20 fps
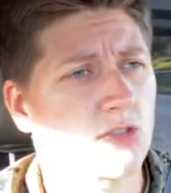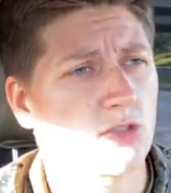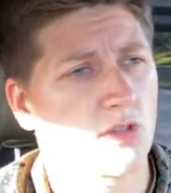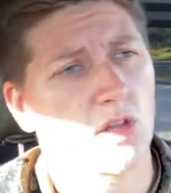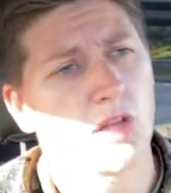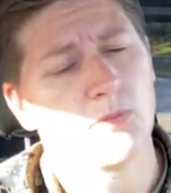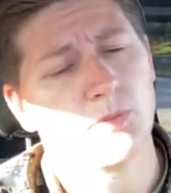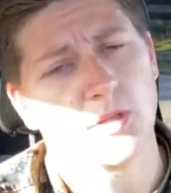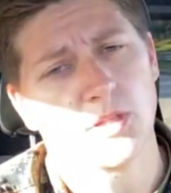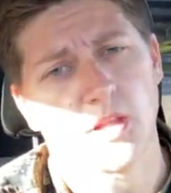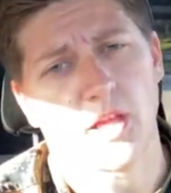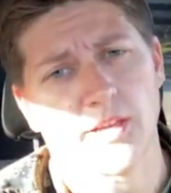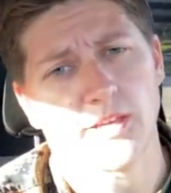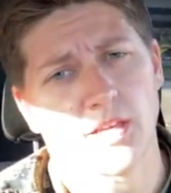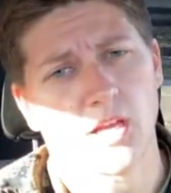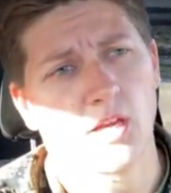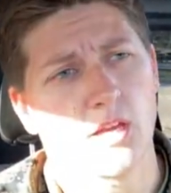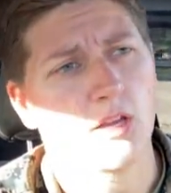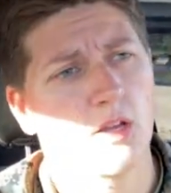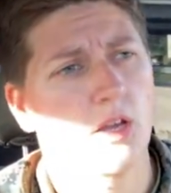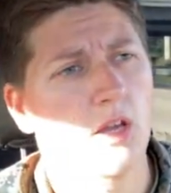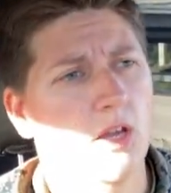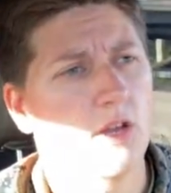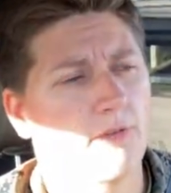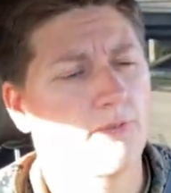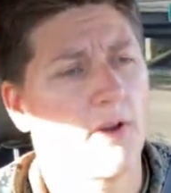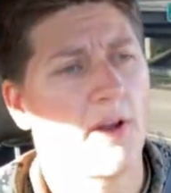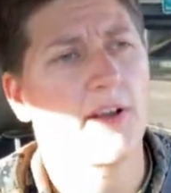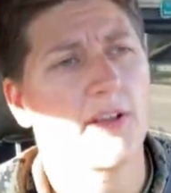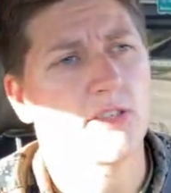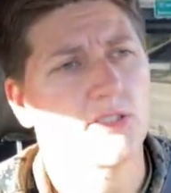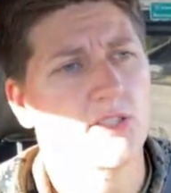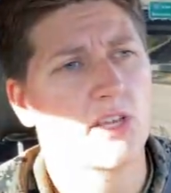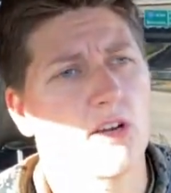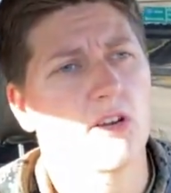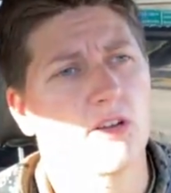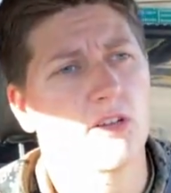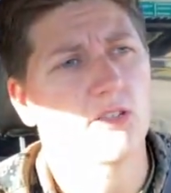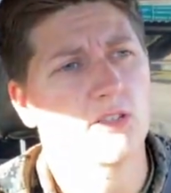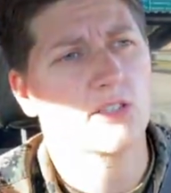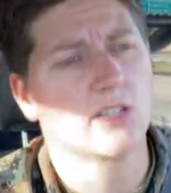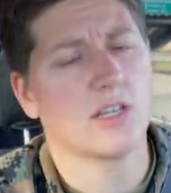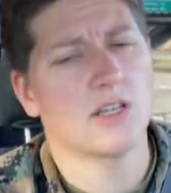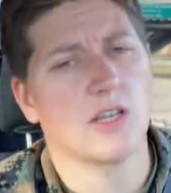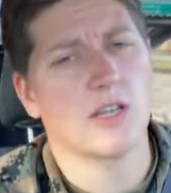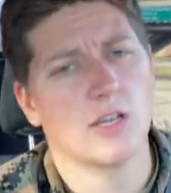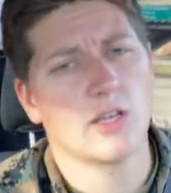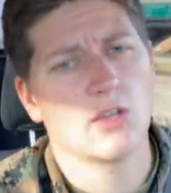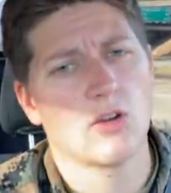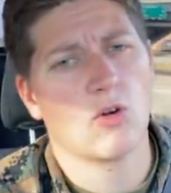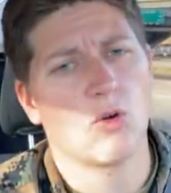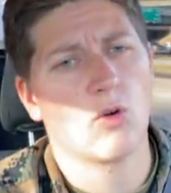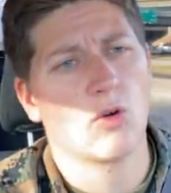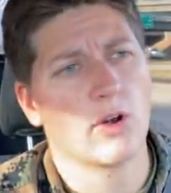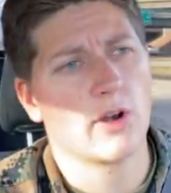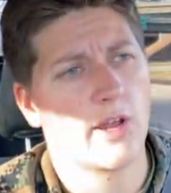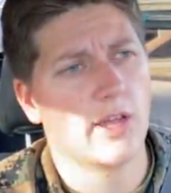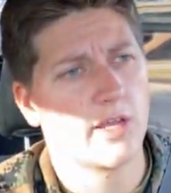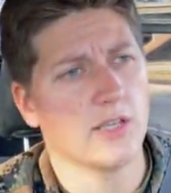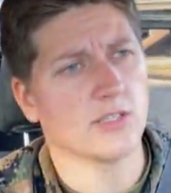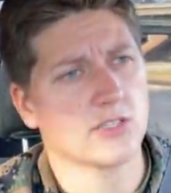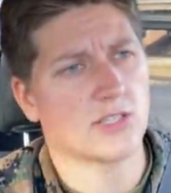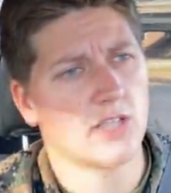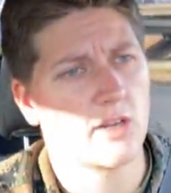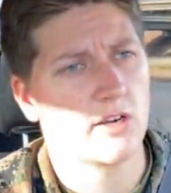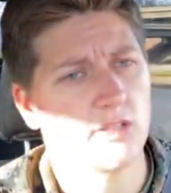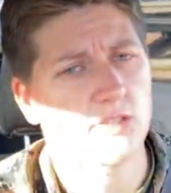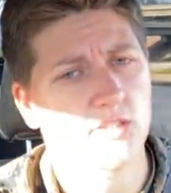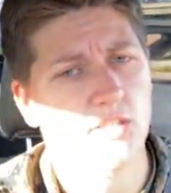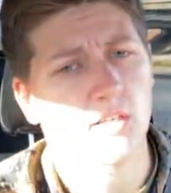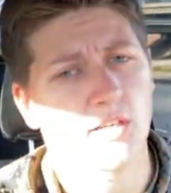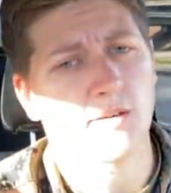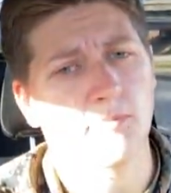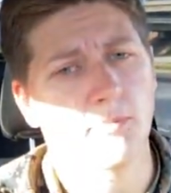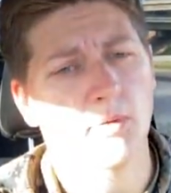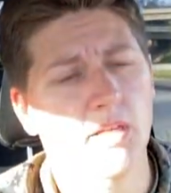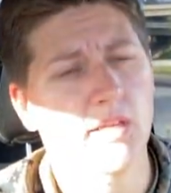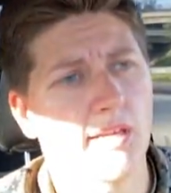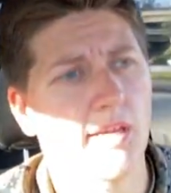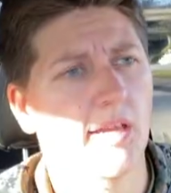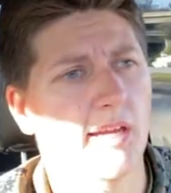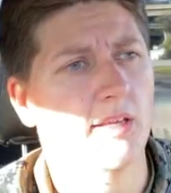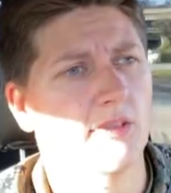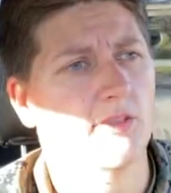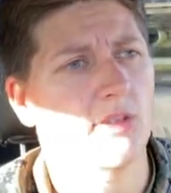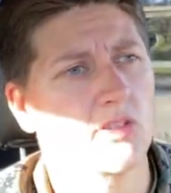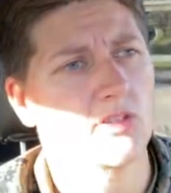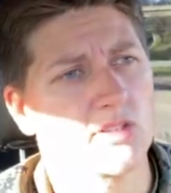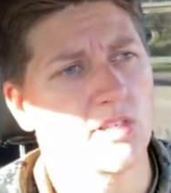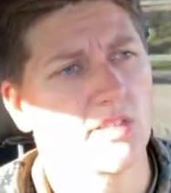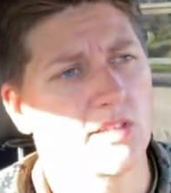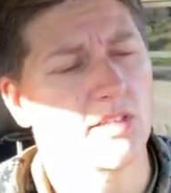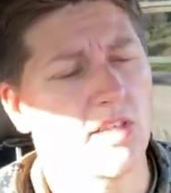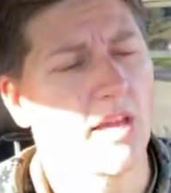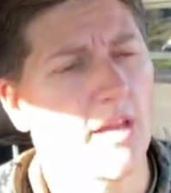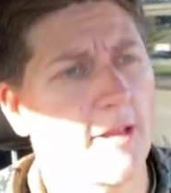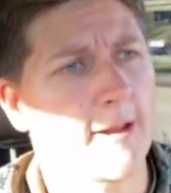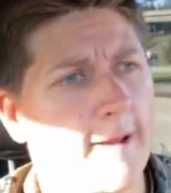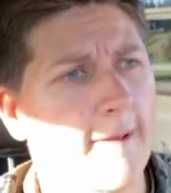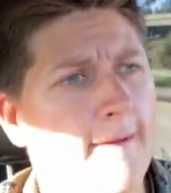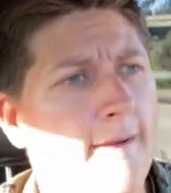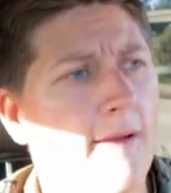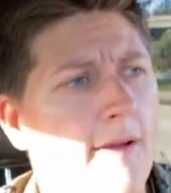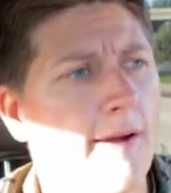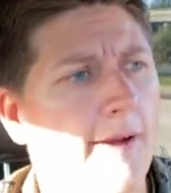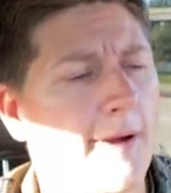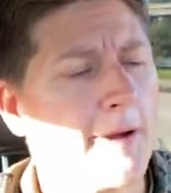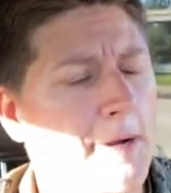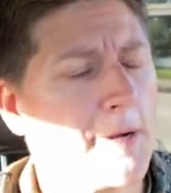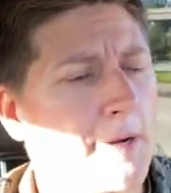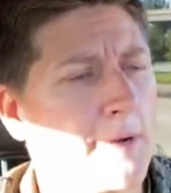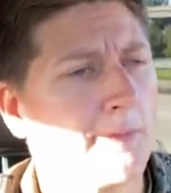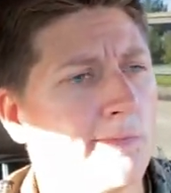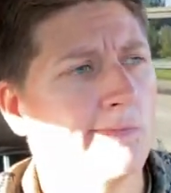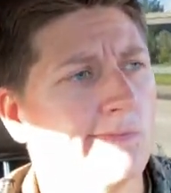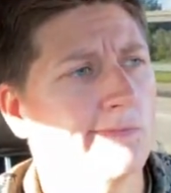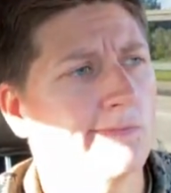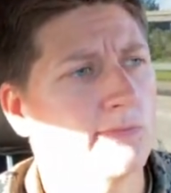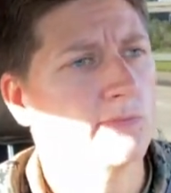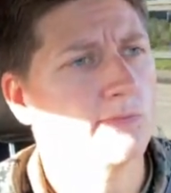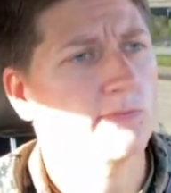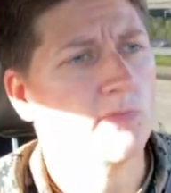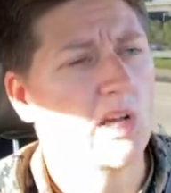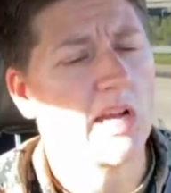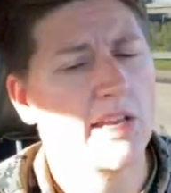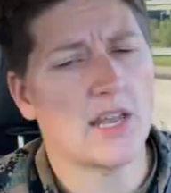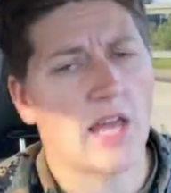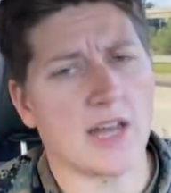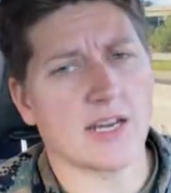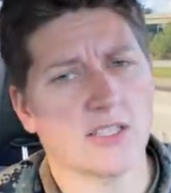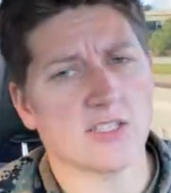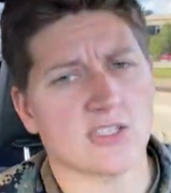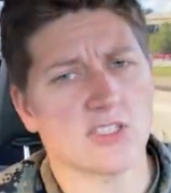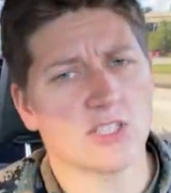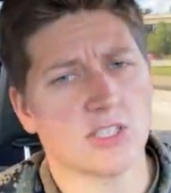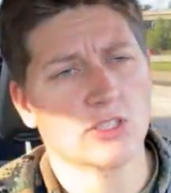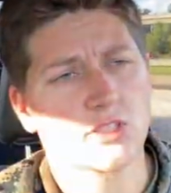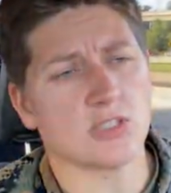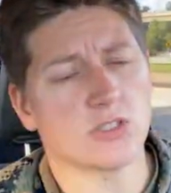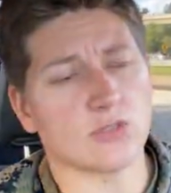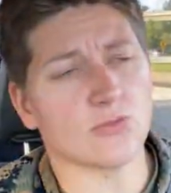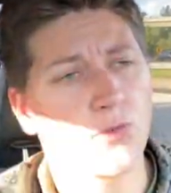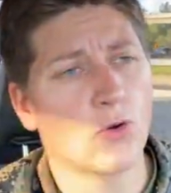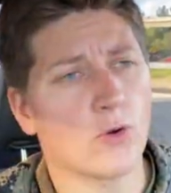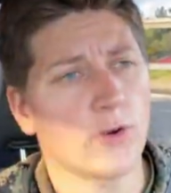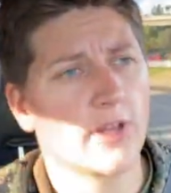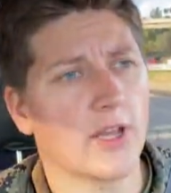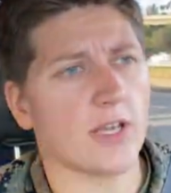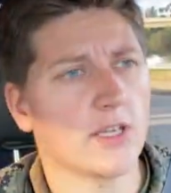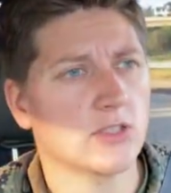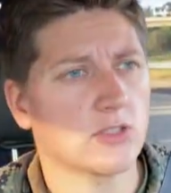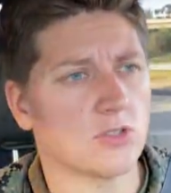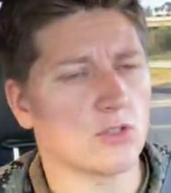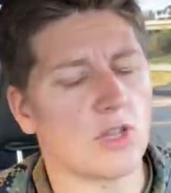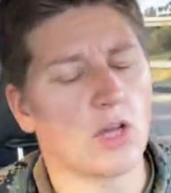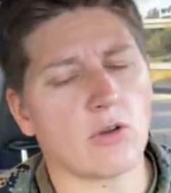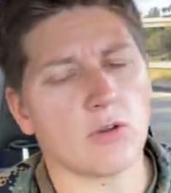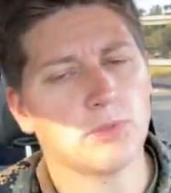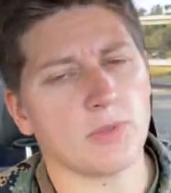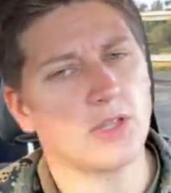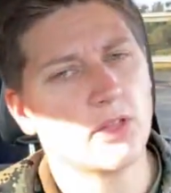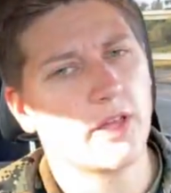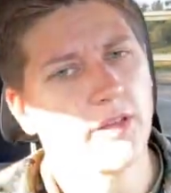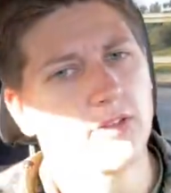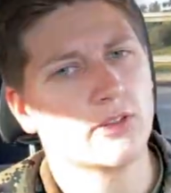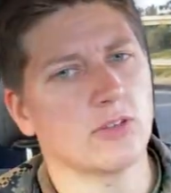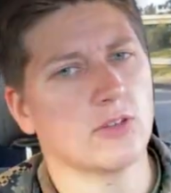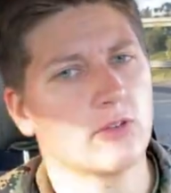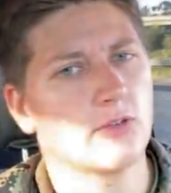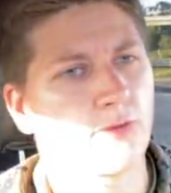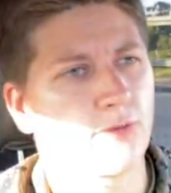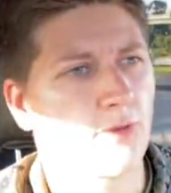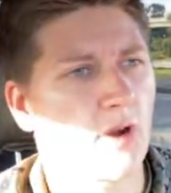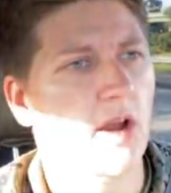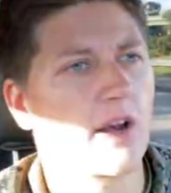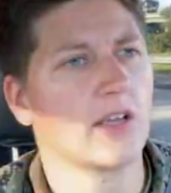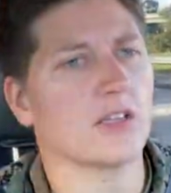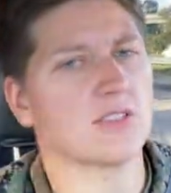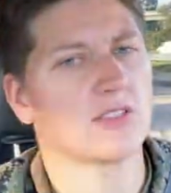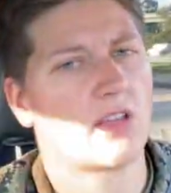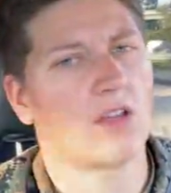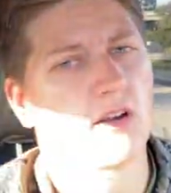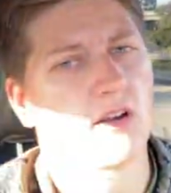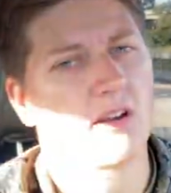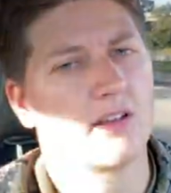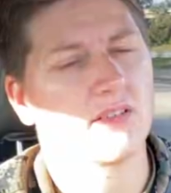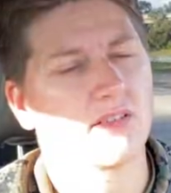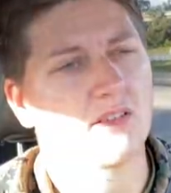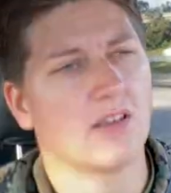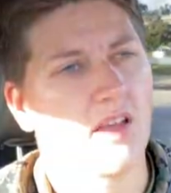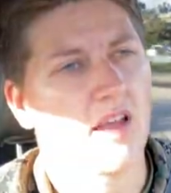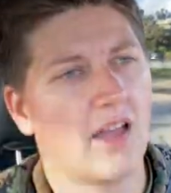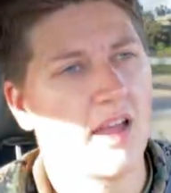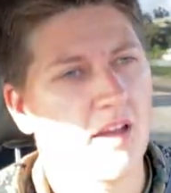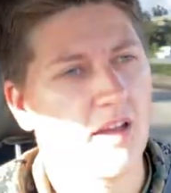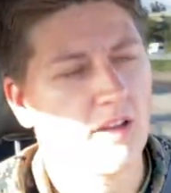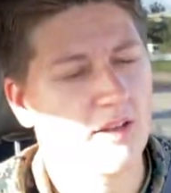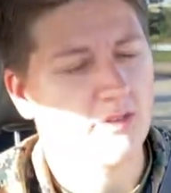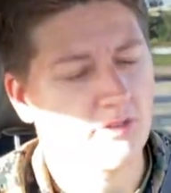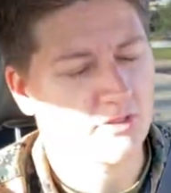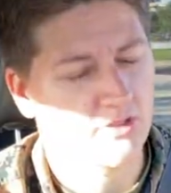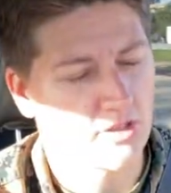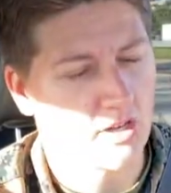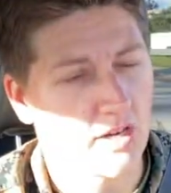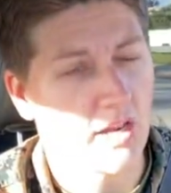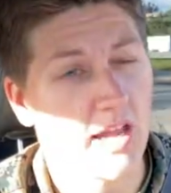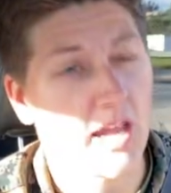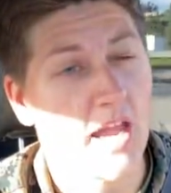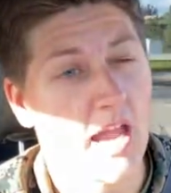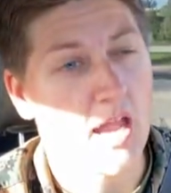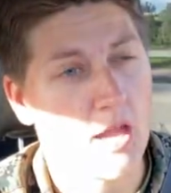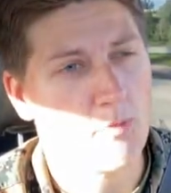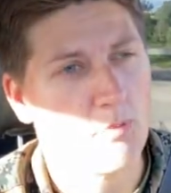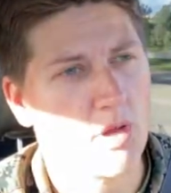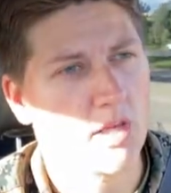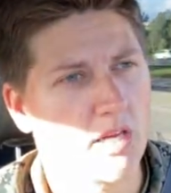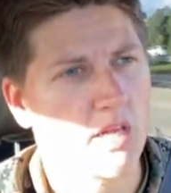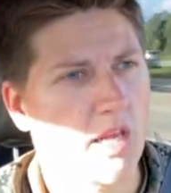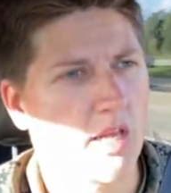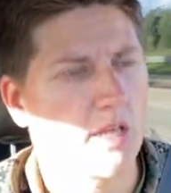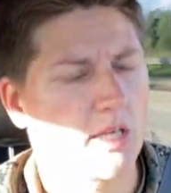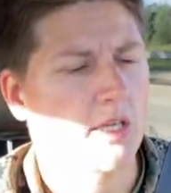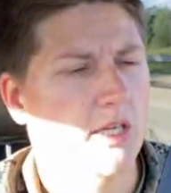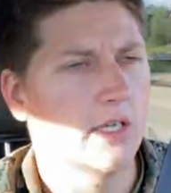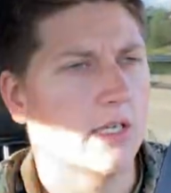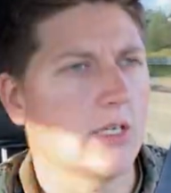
so that'd be like a Friday, Saturday, Sunday, or a Saturday, Sunday, Monday, things like that. A 96 is 4 days, so that would be like the Friday, Saturday, Sunday, and Monday.